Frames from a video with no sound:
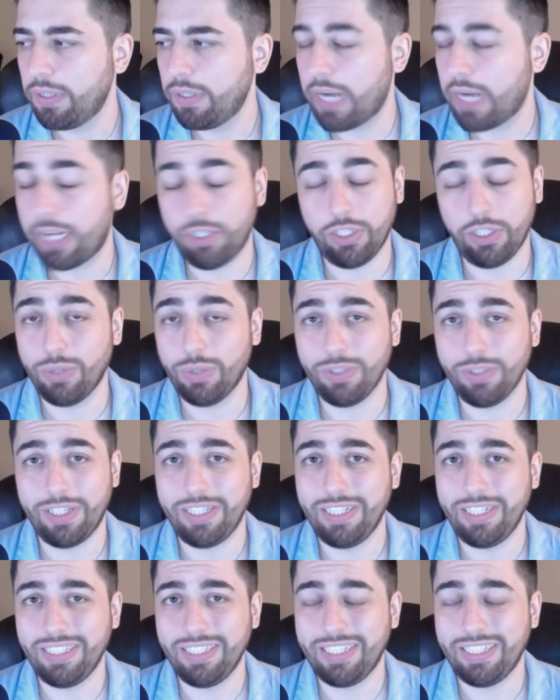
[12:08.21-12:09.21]
I just don't
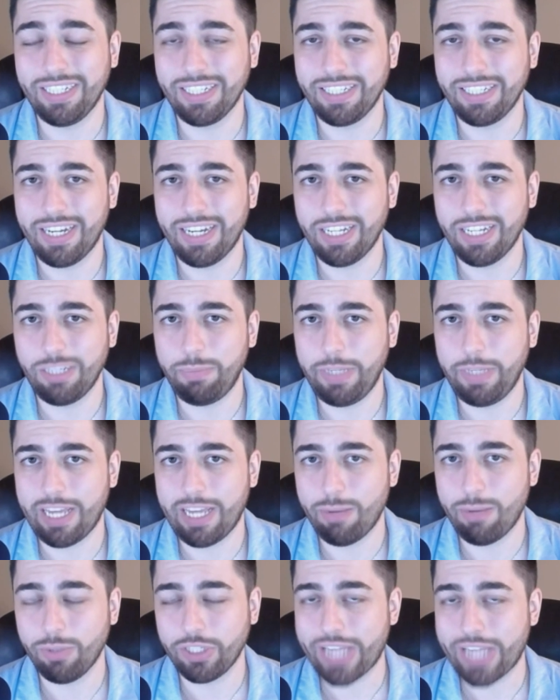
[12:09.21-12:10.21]
see Dignitas being
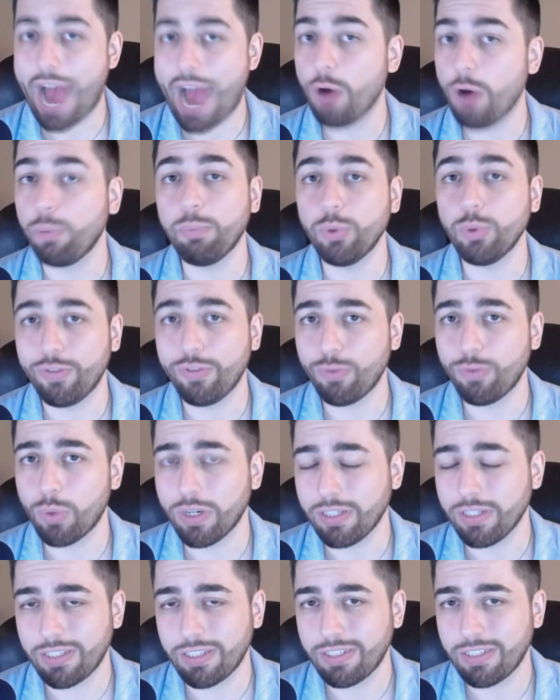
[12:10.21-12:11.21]
able to out brute
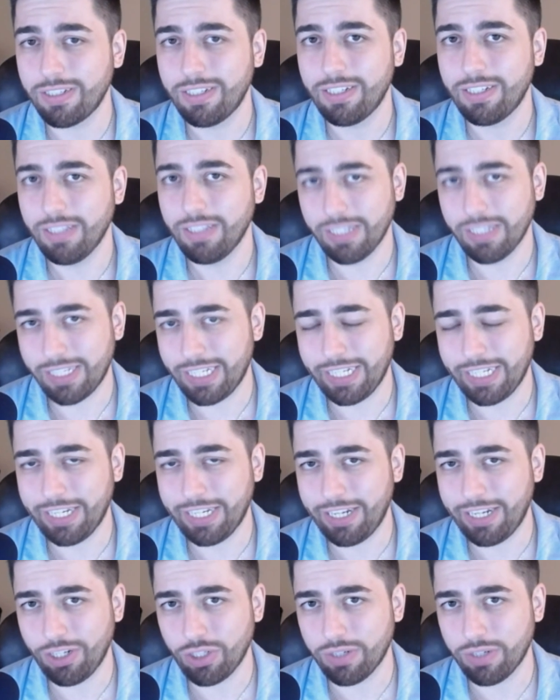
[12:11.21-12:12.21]
force the sneaky
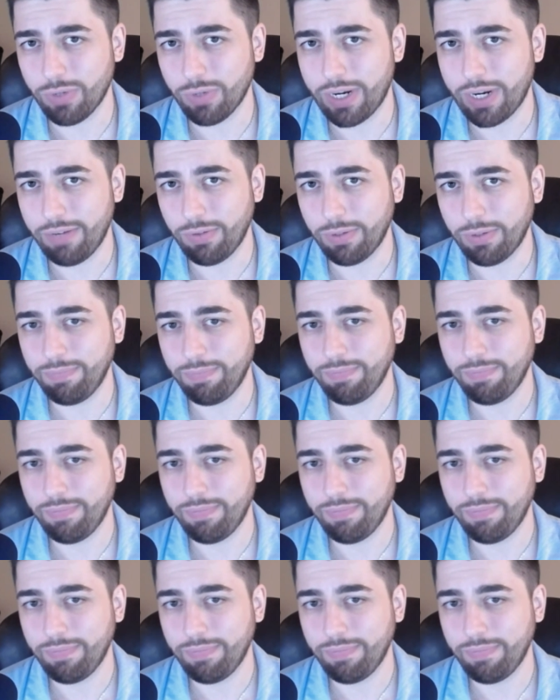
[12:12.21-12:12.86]
nature of Rival.